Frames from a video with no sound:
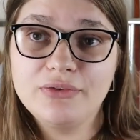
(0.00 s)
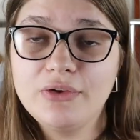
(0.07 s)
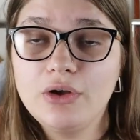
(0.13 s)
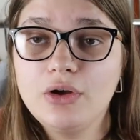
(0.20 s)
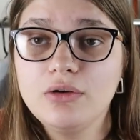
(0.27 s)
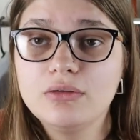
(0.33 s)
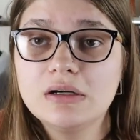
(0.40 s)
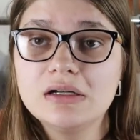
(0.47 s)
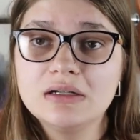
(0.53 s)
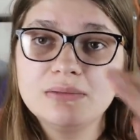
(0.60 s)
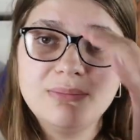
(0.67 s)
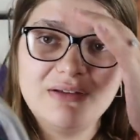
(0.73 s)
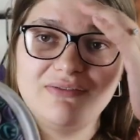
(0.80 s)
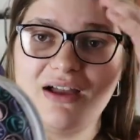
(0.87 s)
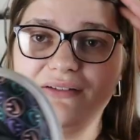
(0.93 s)
So
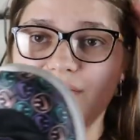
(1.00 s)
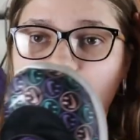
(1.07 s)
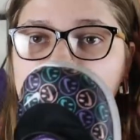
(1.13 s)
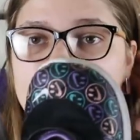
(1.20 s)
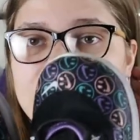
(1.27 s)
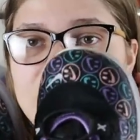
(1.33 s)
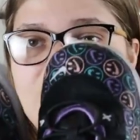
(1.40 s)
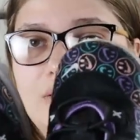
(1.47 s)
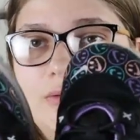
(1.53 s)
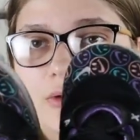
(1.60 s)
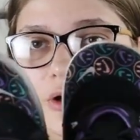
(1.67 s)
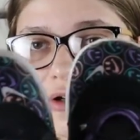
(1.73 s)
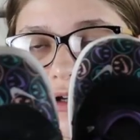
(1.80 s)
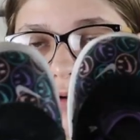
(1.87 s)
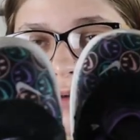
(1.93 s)
my $5
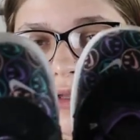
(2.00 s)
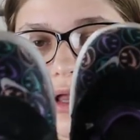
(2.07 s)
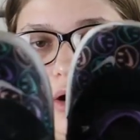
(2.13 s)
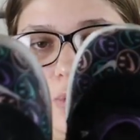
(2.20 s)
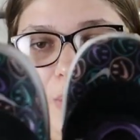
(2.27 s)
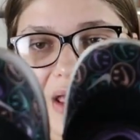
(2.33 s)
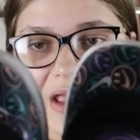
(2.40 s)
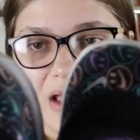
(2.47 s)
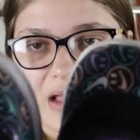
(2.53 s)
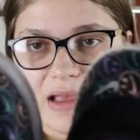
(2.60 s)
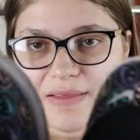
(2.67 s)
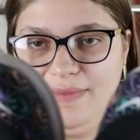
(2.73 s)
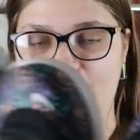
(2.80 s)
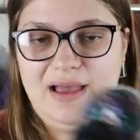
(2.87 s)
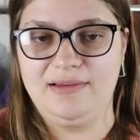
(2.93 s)
could go a long way
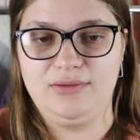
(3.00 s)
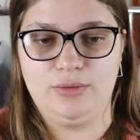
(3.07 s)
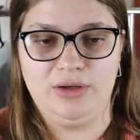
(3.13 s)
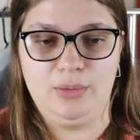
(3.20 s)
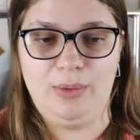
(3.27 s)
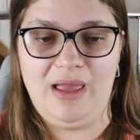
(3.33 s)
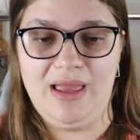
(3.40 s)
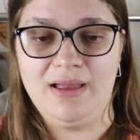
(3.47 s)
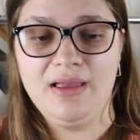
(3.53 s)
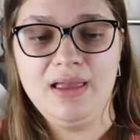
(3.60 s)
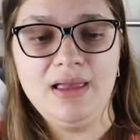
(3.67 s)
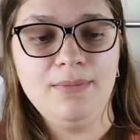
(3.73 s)
in that sort of way,